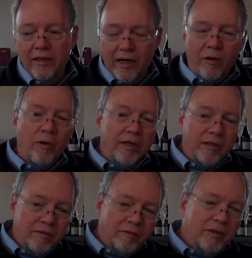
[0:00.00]
and I want
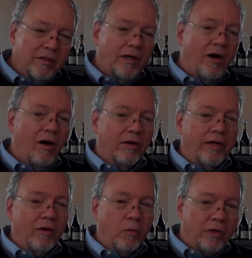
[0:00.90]
all
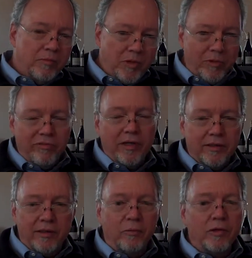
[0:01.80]
that work to be
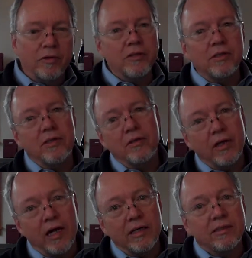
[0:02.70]
reflected in what goes into your
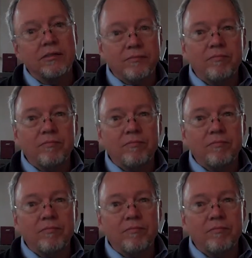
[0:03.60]
glass.